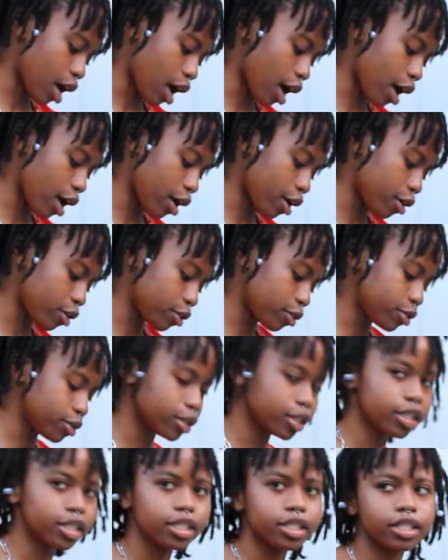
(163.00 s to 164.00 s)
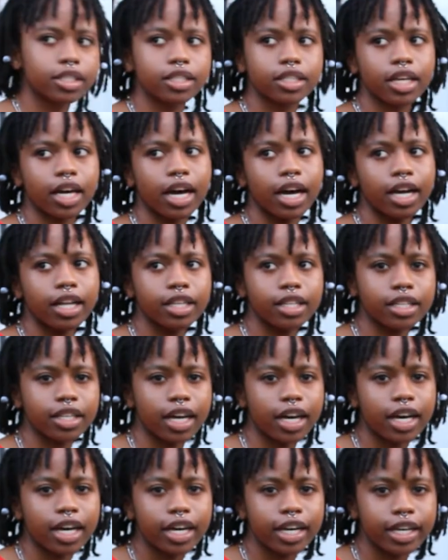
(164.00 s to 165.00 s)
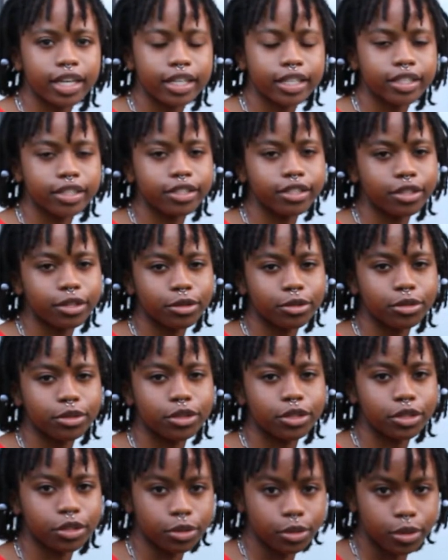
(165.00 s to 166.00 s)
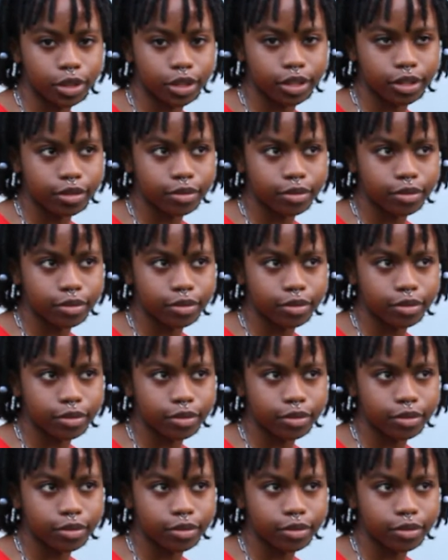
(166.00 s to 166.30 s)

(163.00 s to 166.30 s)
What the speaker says: how is Kyla Kai so short?